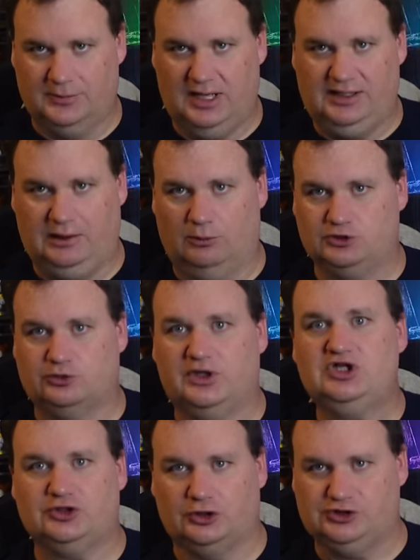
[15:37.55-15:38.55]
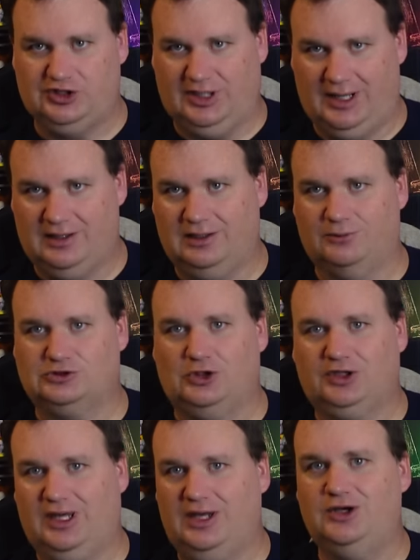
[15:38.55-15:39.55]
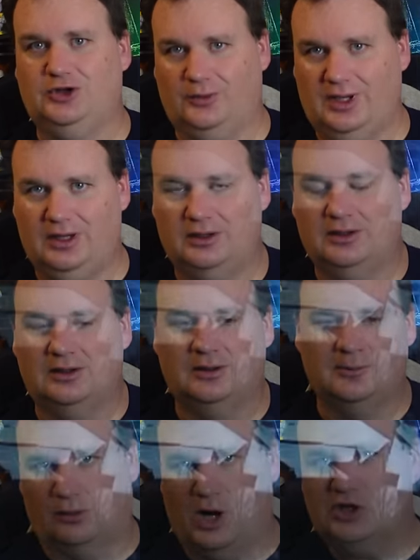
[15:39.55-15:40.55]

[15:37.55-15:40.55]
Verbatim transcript: And he was researching it and he was looking into it. There were